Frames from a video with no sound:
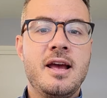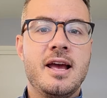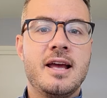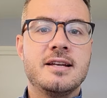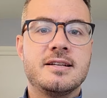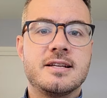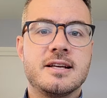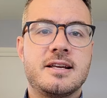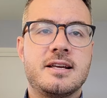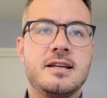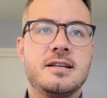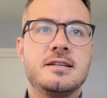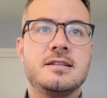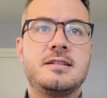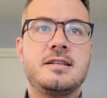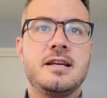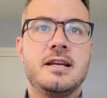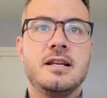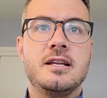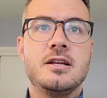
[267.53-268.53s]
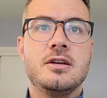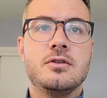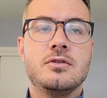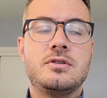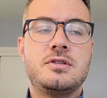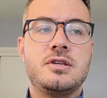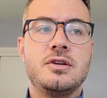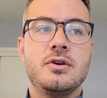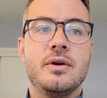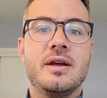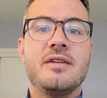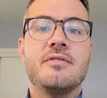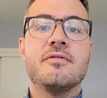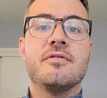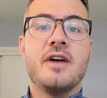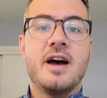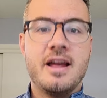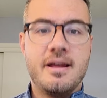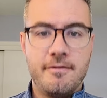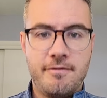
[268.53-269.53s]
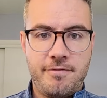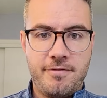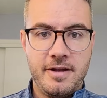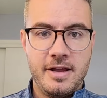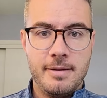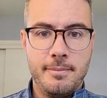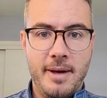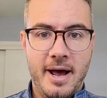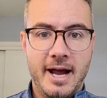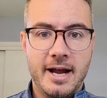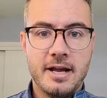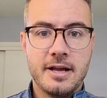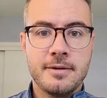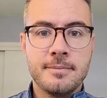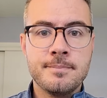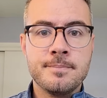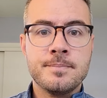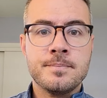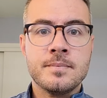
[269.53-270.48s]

and to continue to invite feedback.